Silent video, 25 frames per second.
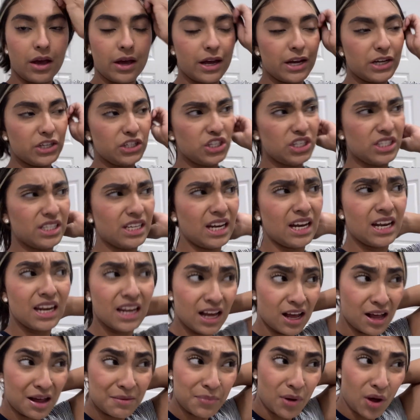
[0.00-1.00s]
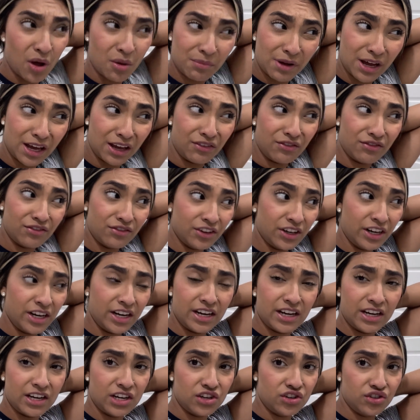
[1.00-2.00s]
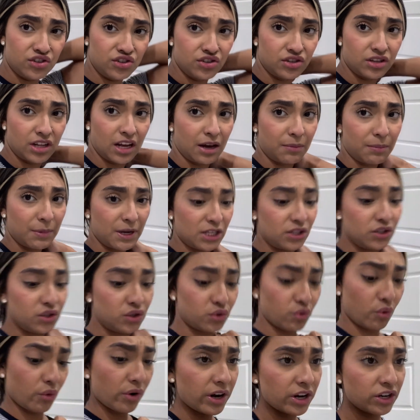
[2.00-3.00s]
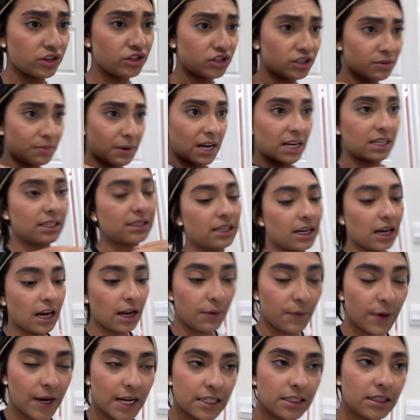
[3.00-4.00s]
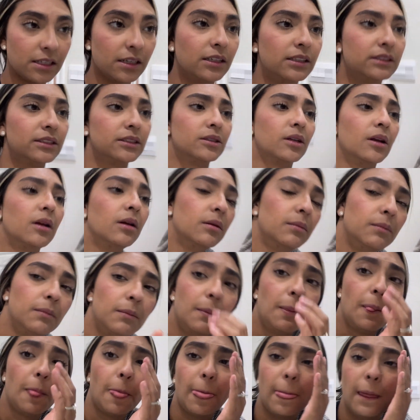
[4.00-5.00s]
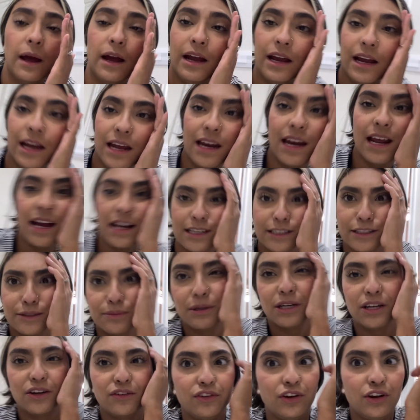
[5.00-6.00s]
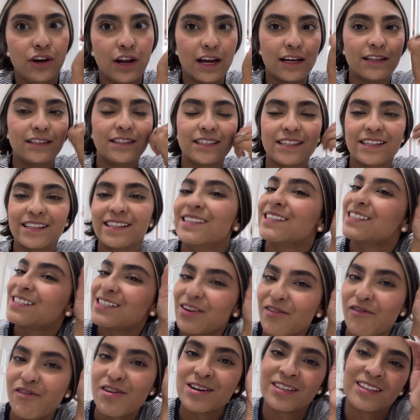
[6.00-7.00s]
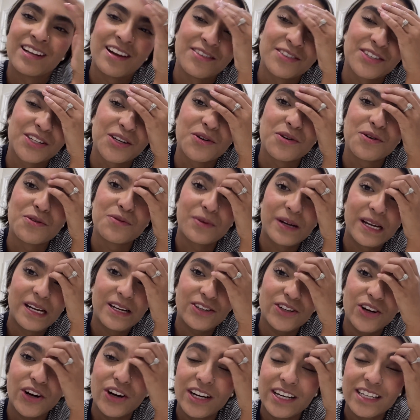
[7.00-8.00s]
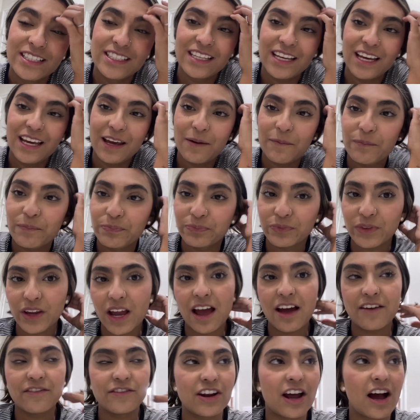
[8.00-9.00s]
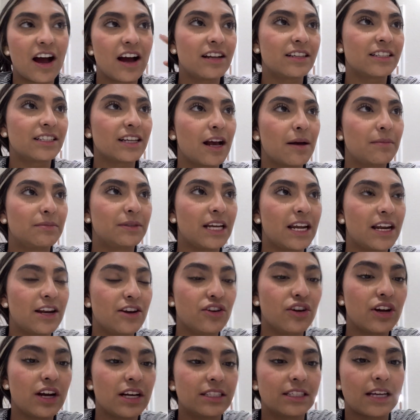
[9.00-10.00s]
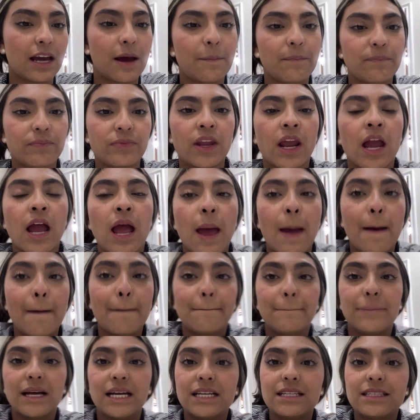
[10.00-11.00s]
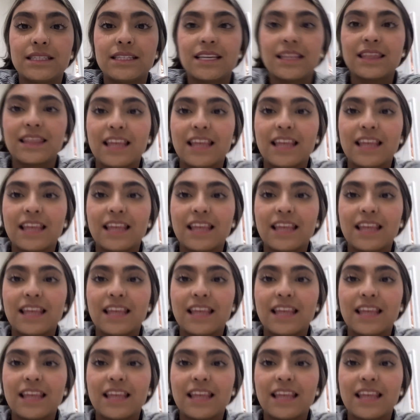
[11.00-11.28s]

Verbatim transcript: it's just eating up all my footage, like my storage space. Anyways, it has been a few days since the first day of school, which honestly, I have not updated you guys yet, but